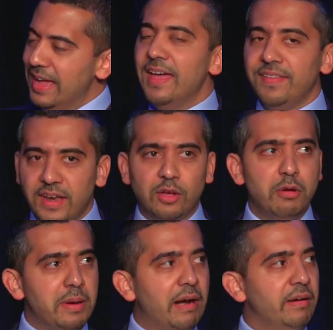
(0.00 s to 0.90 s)
Then I
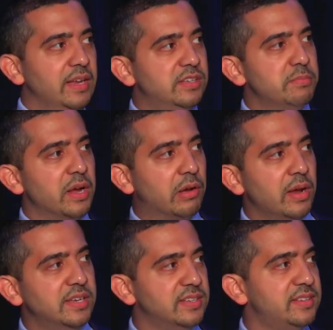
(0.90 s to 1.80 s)
got married to my
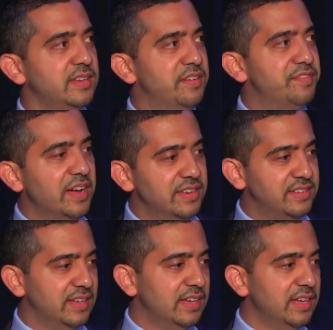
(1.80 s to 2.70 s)
greatest
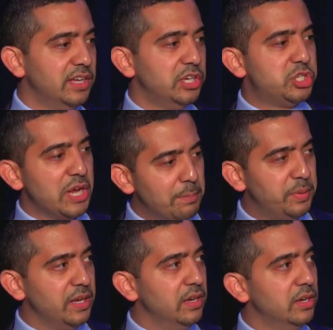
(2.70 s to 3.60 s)
advisor,
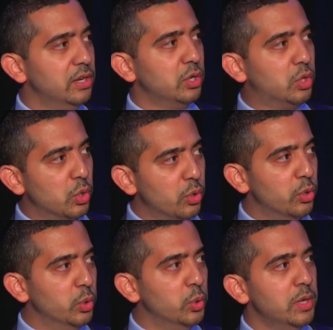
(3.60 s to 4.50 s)
champion,
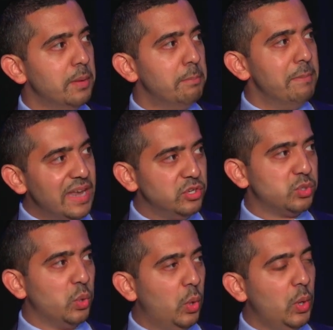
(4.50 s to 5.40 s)
guru,
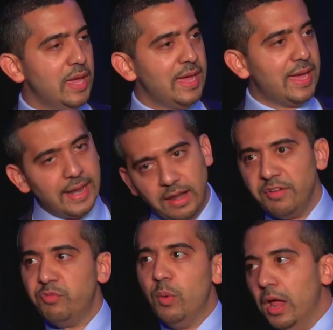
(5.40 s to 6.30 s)
mentor, and
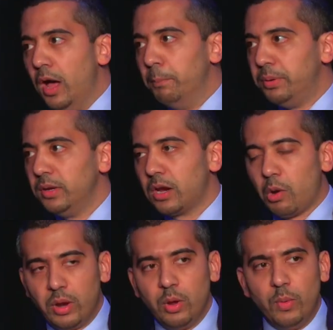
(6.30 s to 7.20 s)
life went up.
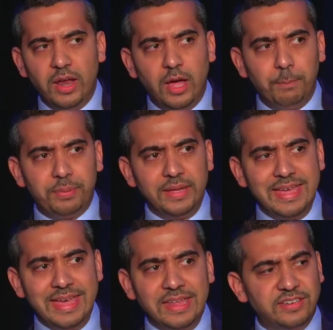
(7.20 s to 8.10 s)
Career went up.
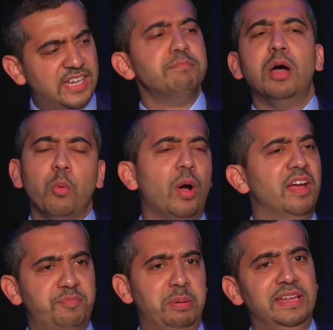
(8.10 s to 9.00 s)
So give my
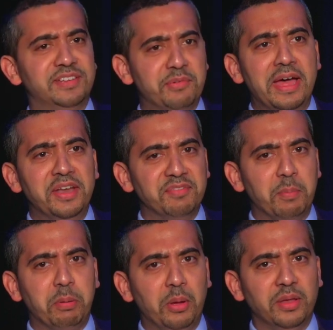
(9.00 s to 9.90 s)
wife, please, a round of
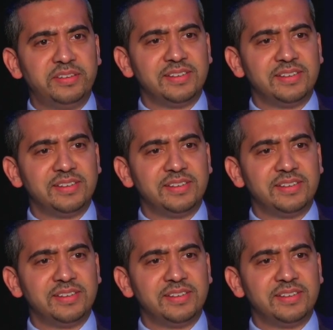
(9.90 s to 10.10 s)
applause.